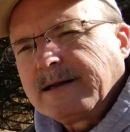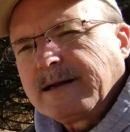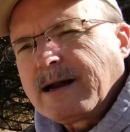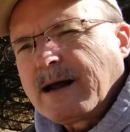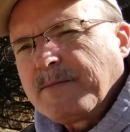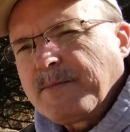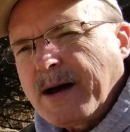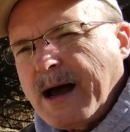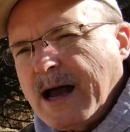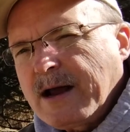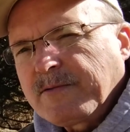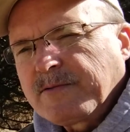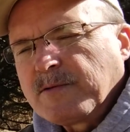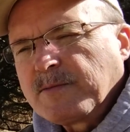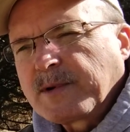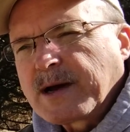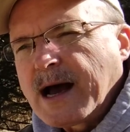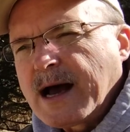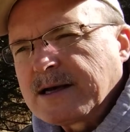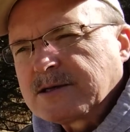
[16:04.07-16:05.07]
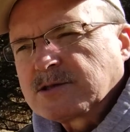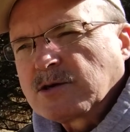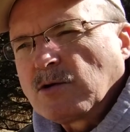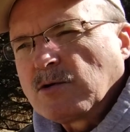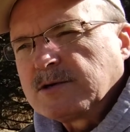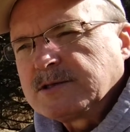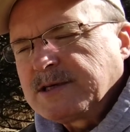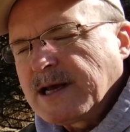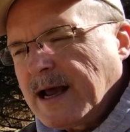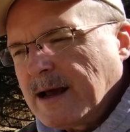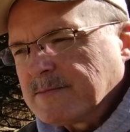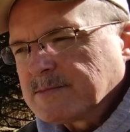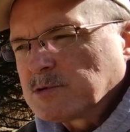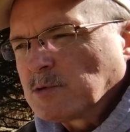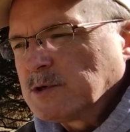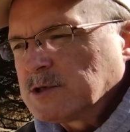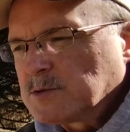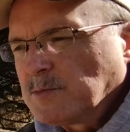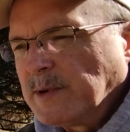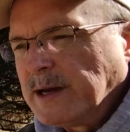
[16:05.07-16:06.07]
that I buy from Costco or Sam's,
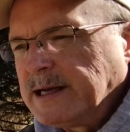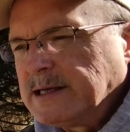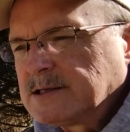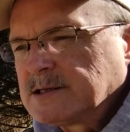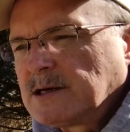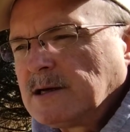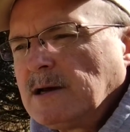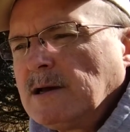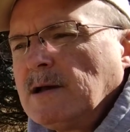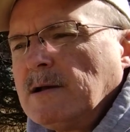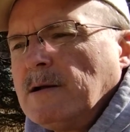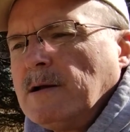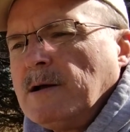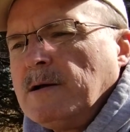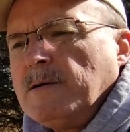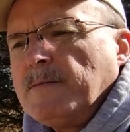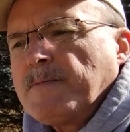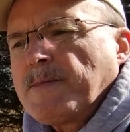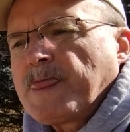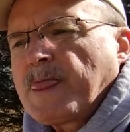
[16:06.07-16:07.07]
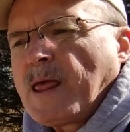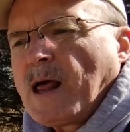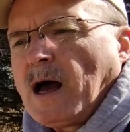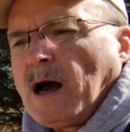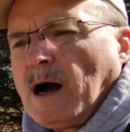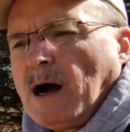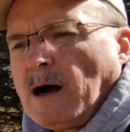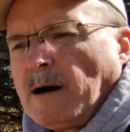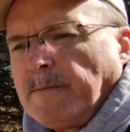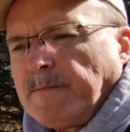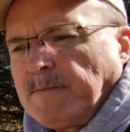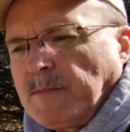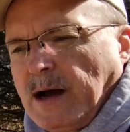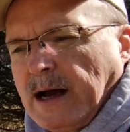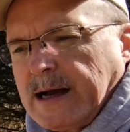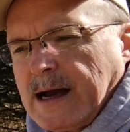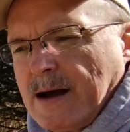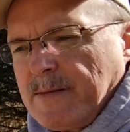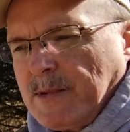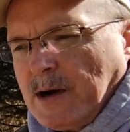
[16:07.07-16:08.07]
which means I
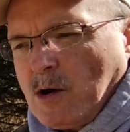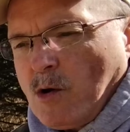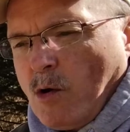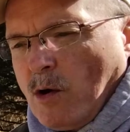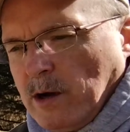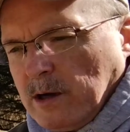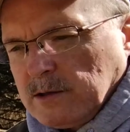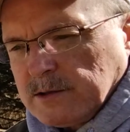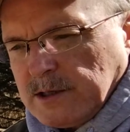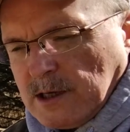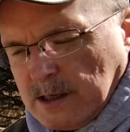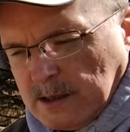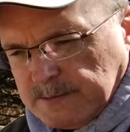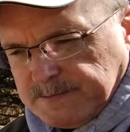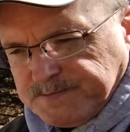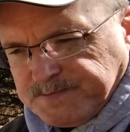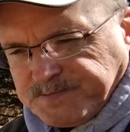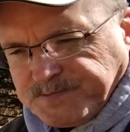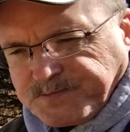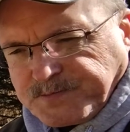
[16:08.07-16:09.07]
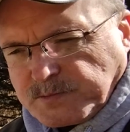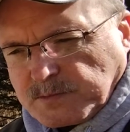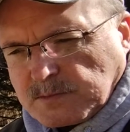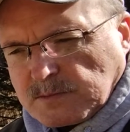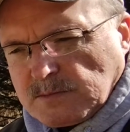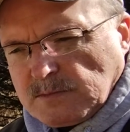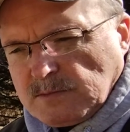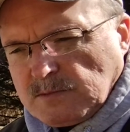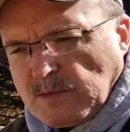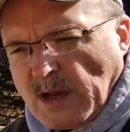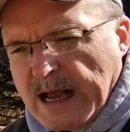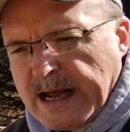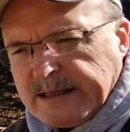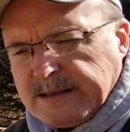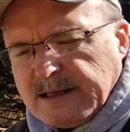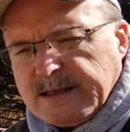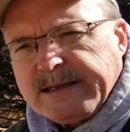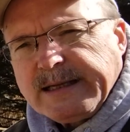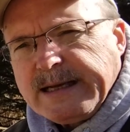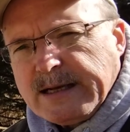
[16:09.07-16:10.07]
got my oil done at
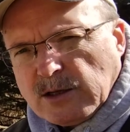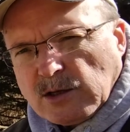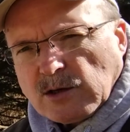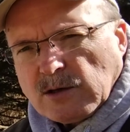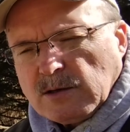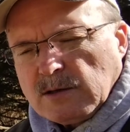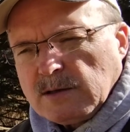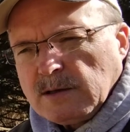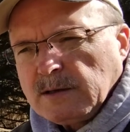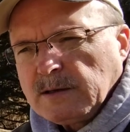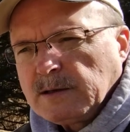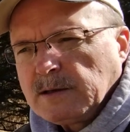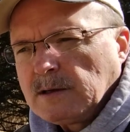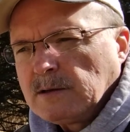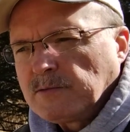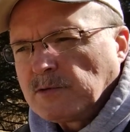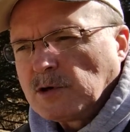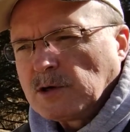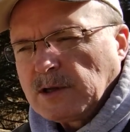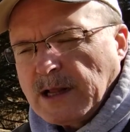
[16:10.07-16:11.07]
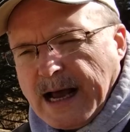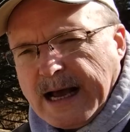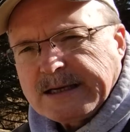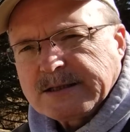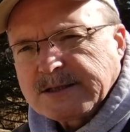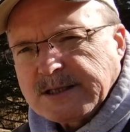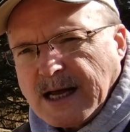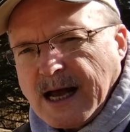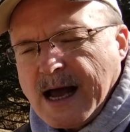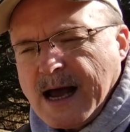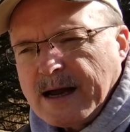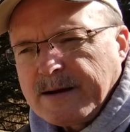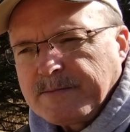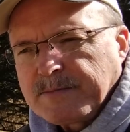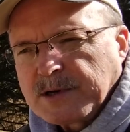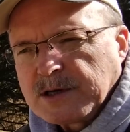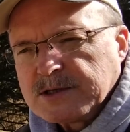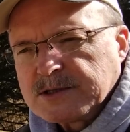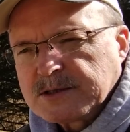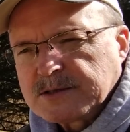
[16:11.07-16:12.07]
the dealer for the last time
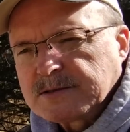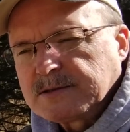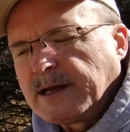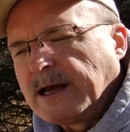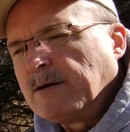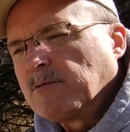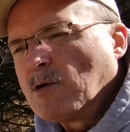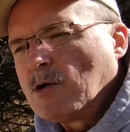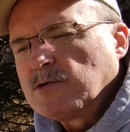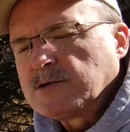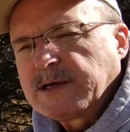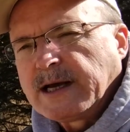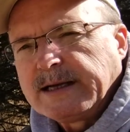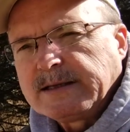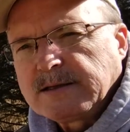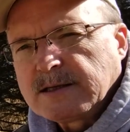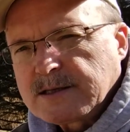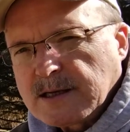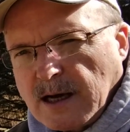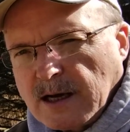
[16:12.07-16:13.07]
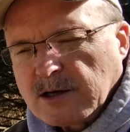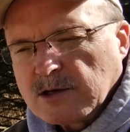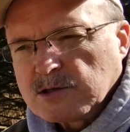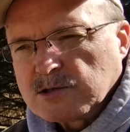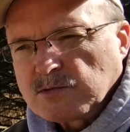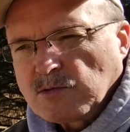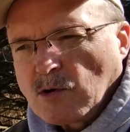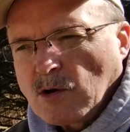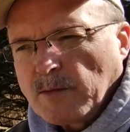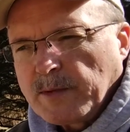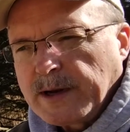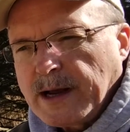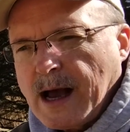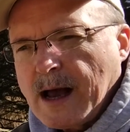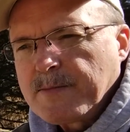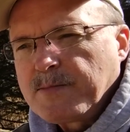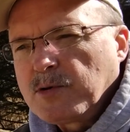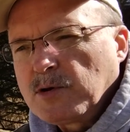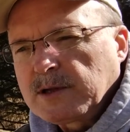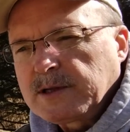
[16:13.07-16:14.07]
because they rotate the tires for me.
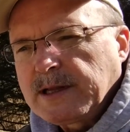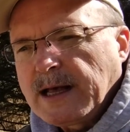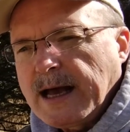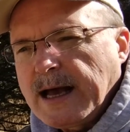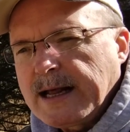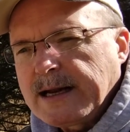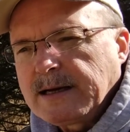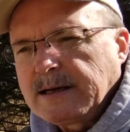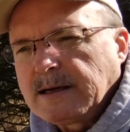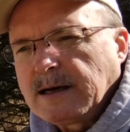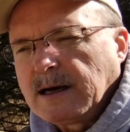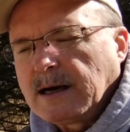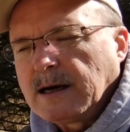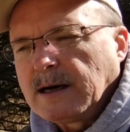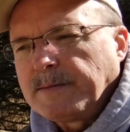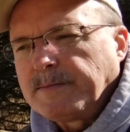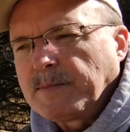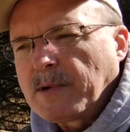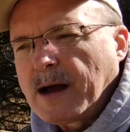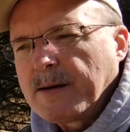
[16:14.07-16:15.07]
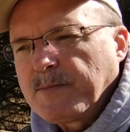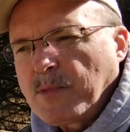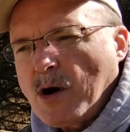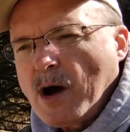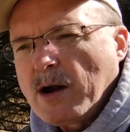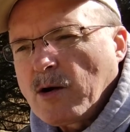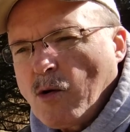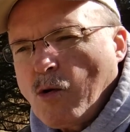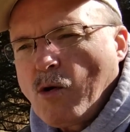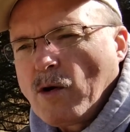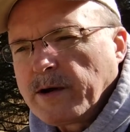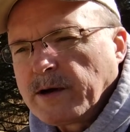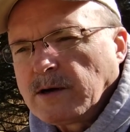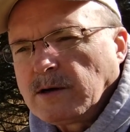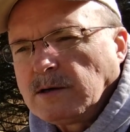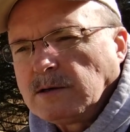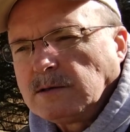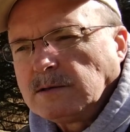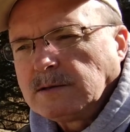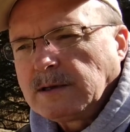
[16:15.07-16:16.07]
I put that, I bought
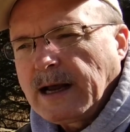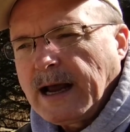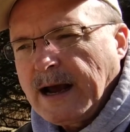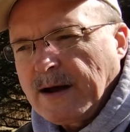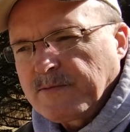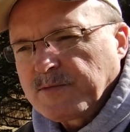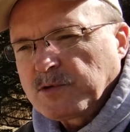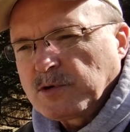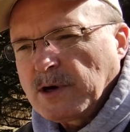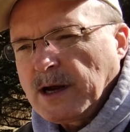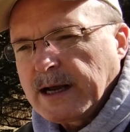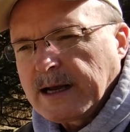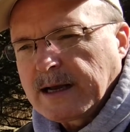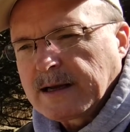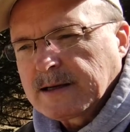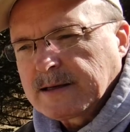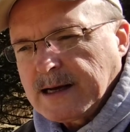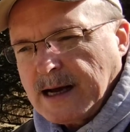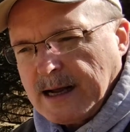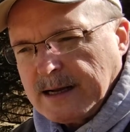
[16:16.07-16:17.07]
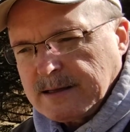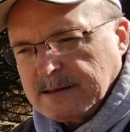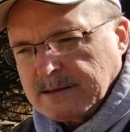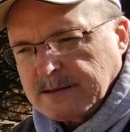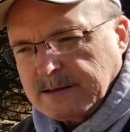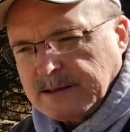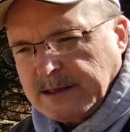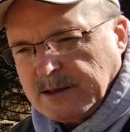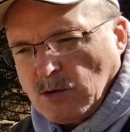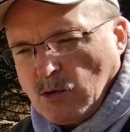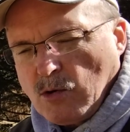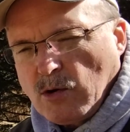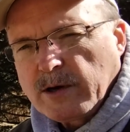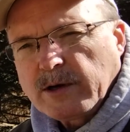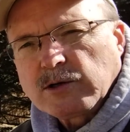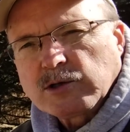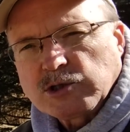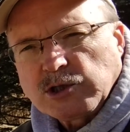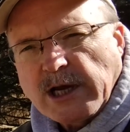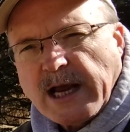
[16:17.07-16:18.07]
oil after I got the
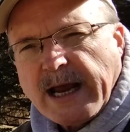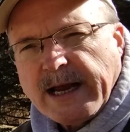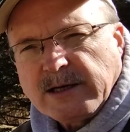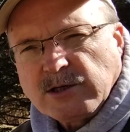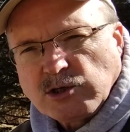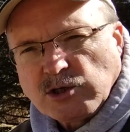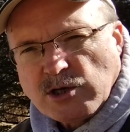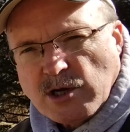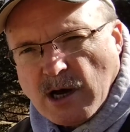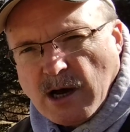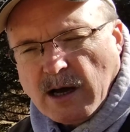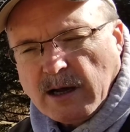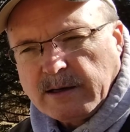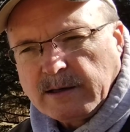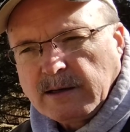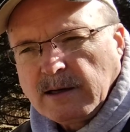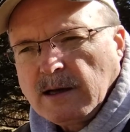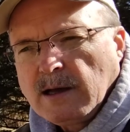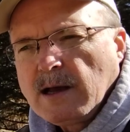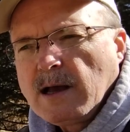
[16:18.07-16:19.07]
oil change done,